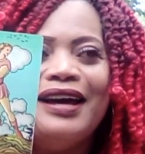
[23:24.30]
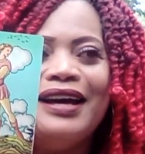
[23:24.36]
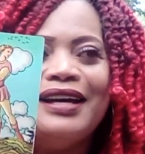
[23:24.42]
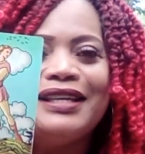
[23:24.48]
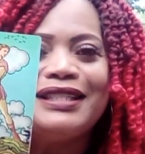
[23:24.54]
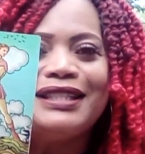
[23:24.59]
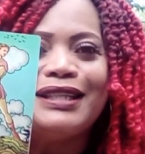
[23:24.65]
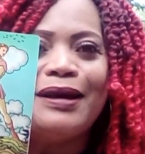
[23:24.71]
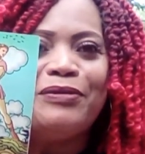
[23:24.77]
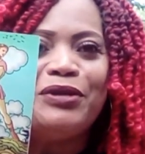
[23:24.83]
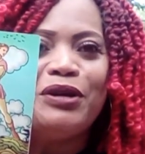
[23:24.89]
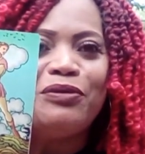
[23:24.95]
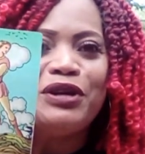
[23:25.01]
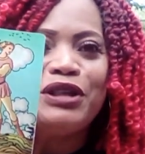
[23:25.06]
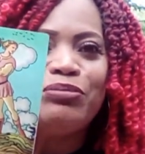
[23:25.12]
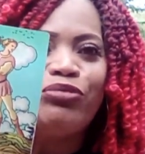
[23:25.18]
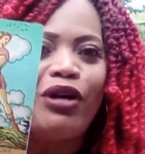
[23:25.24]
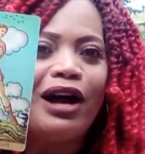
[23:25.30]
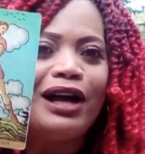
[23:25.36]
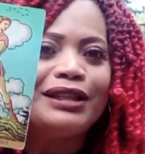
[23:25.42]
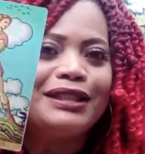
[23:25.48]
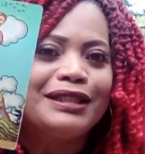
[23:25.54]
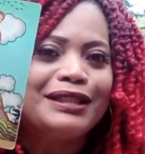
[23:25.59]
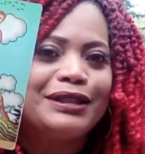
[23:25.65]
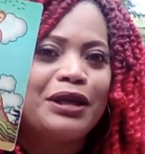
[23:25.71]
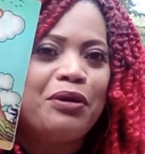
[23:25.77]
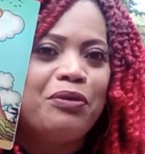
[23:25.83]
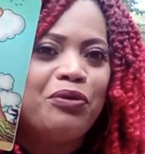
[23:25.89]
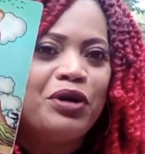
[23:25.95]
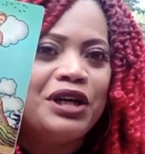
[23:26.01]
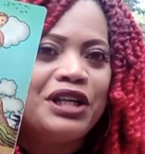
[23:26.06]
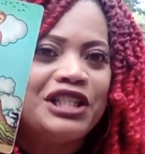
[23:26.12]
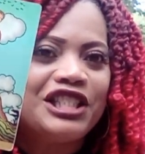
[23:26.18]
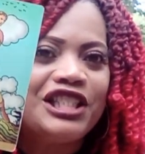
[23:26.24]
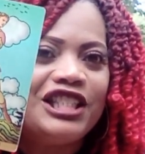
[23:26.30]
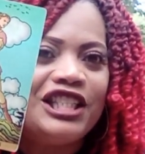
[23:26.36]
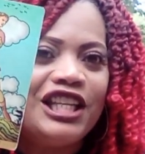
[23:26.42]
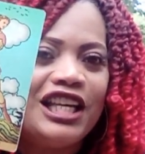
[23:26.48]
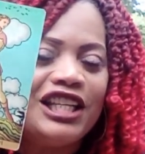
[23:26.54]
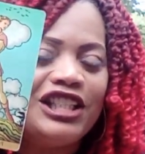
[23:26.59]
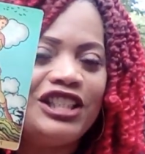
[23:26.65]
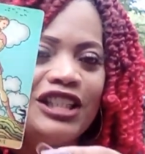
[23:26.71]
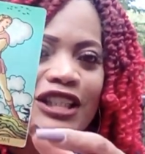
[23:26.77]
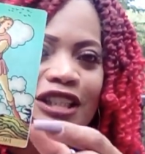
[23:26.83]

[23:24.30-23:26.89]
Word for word: something was brought to someone's attention,